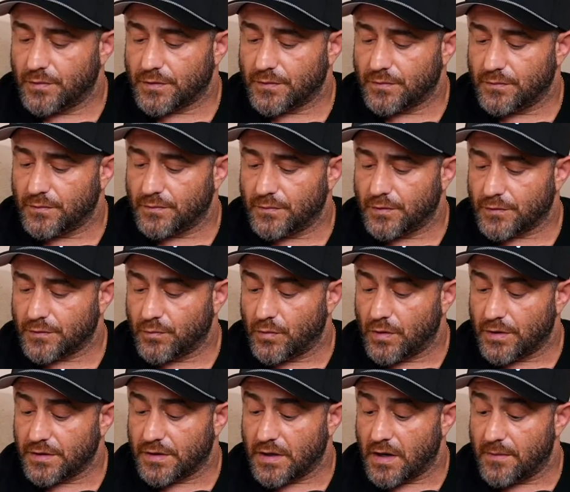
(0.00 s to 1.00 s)

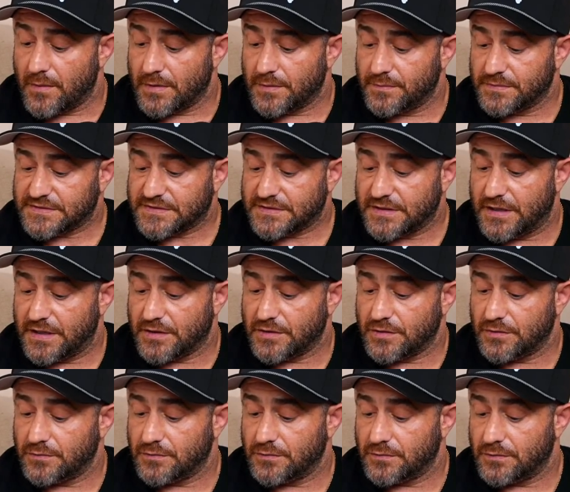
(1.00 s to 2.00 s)
one common
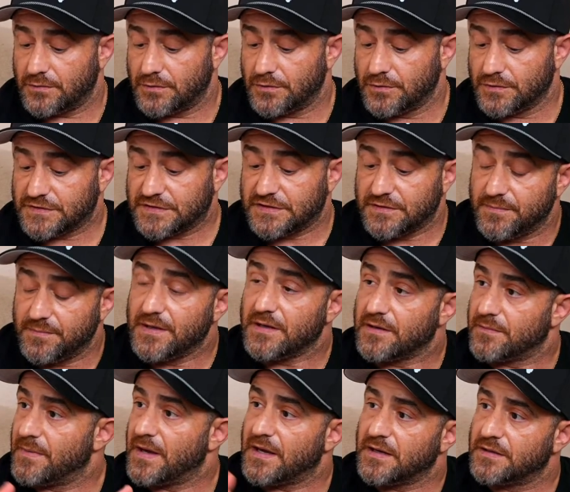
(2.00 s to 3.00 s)
mistake you see
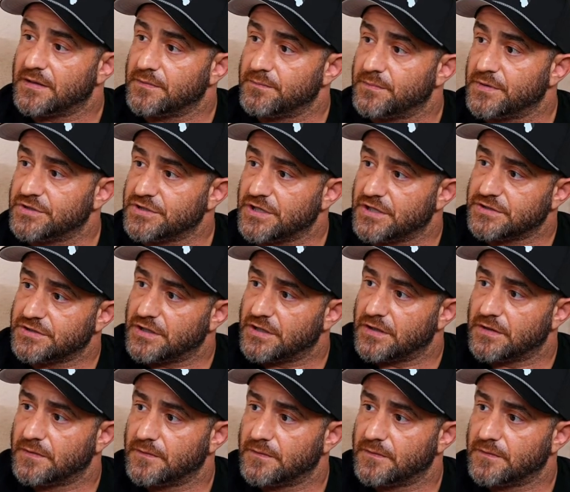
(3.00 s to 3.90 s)
being made in BJJ?